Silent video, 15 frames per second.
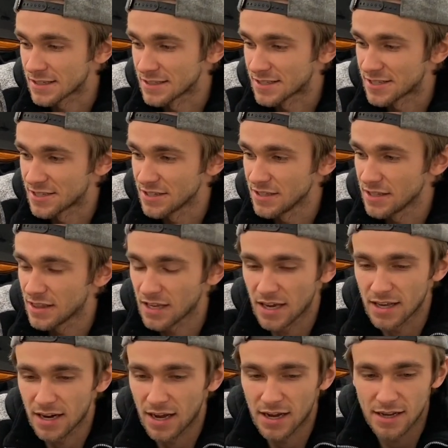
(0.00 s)
can see
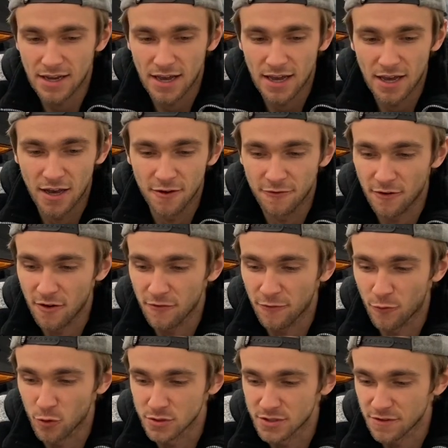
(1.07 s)
that I have
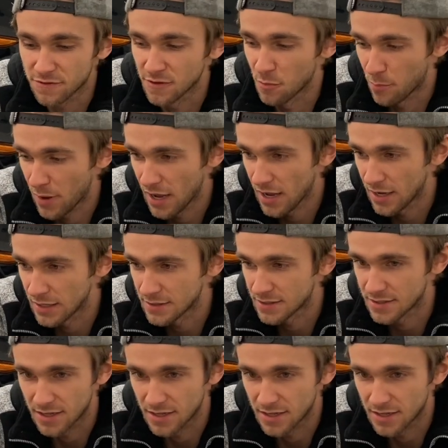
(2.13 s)
4 different pads